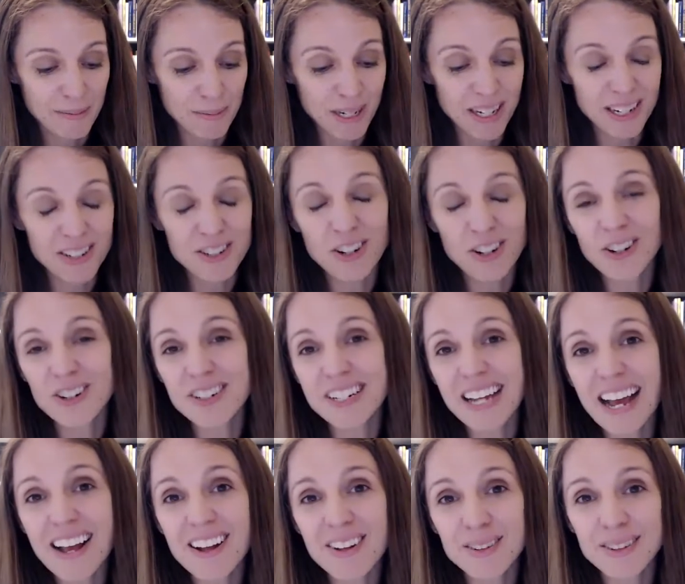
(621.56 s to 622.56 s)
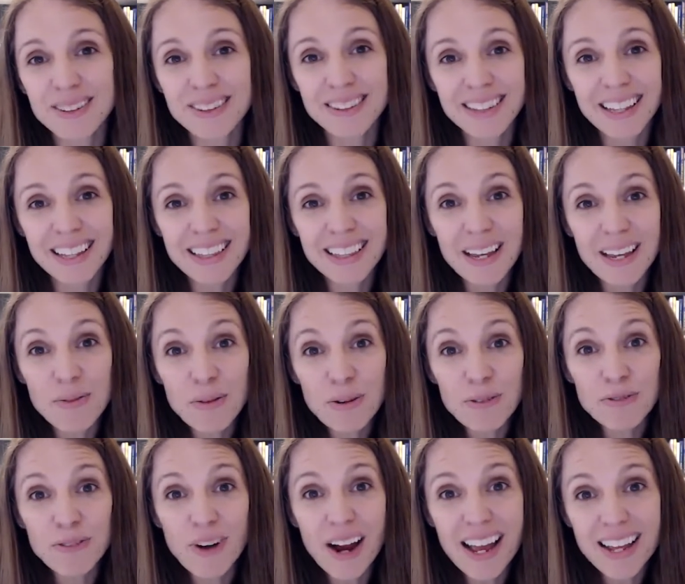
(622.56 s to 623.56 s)
but it turned out that they were
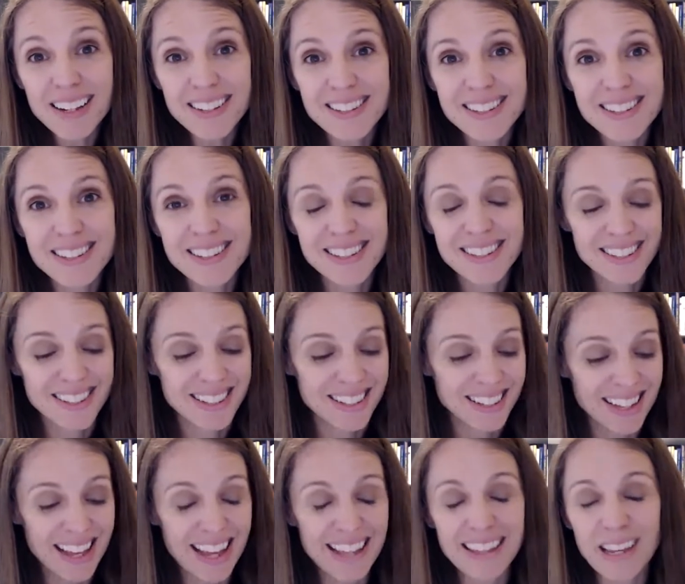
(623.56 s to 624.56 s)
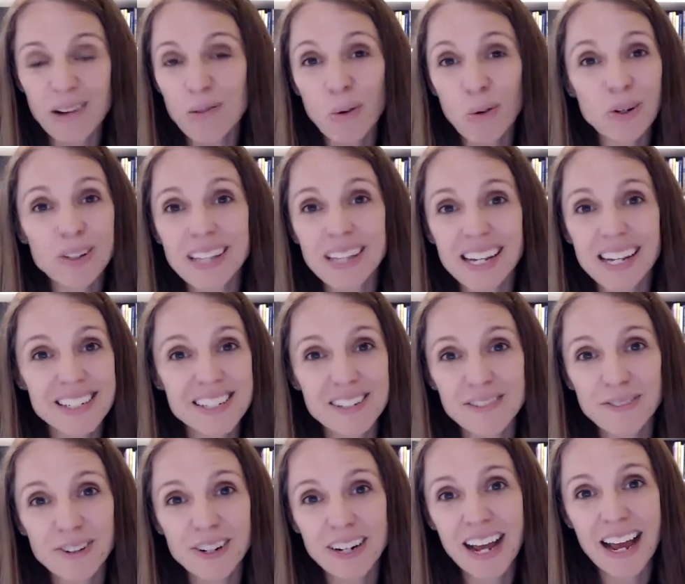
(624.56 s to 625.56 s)
friends and they weren't that
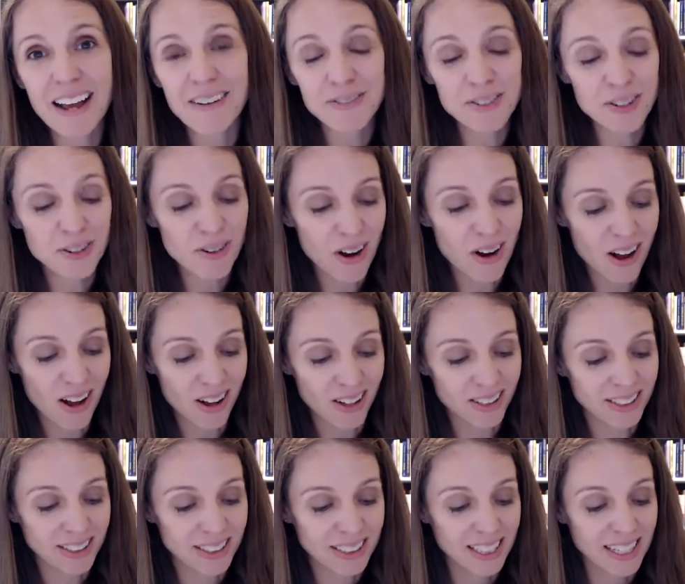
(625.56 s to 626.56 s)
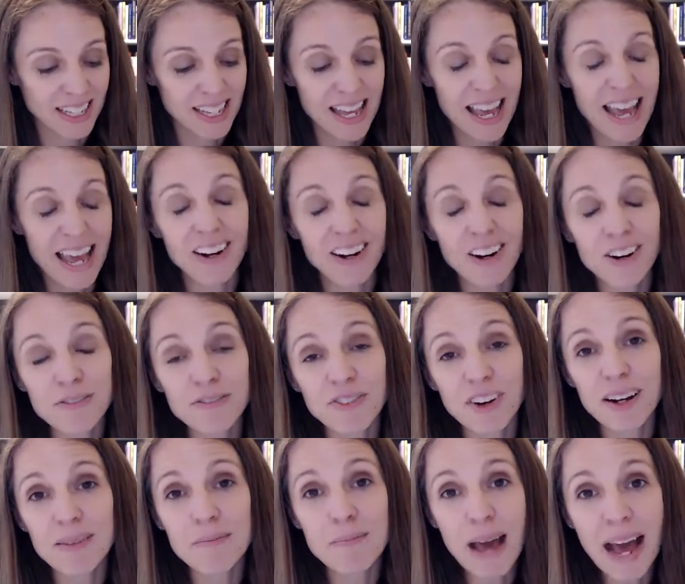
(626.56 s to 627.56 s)
different after all. And our
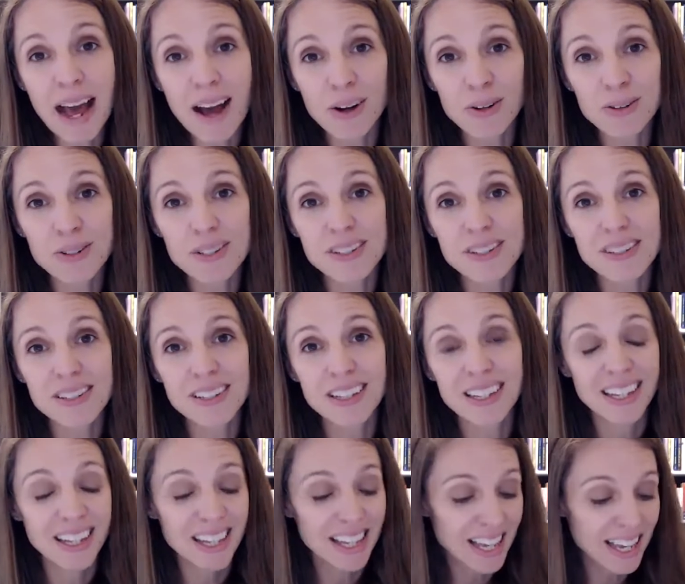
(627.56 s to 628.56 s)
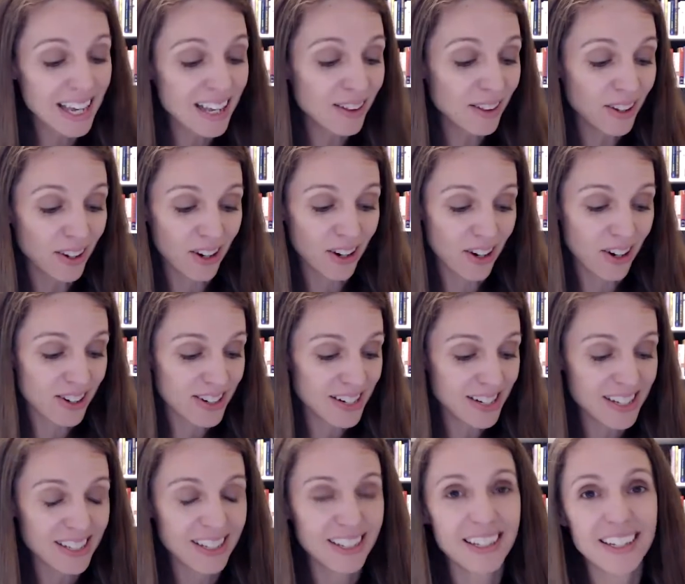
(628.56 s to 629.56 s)
friend Mouse, he learned
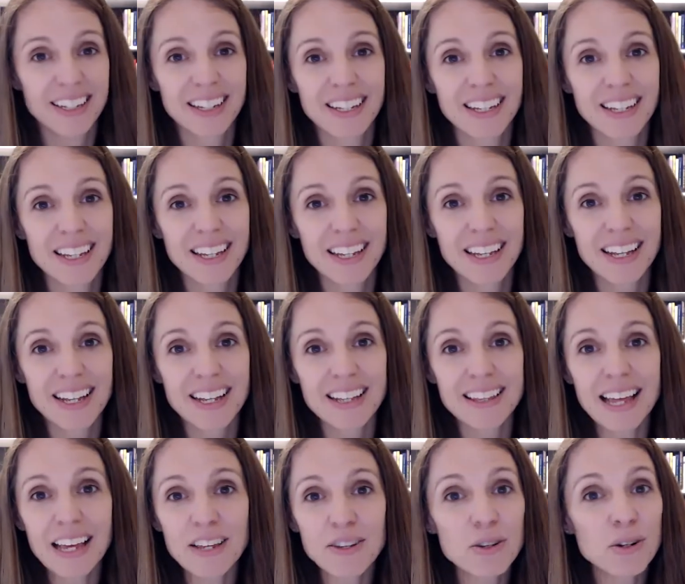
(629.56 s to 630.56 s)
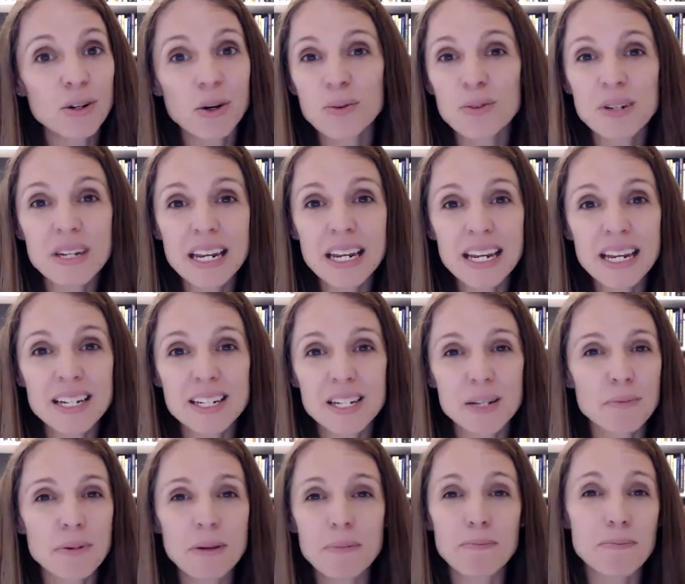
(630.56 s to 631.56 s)
that you don't need to
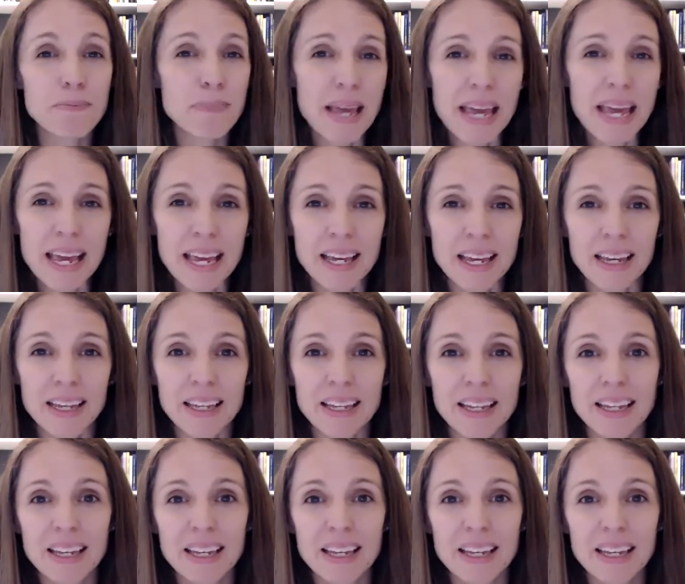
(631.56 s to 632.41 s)
be big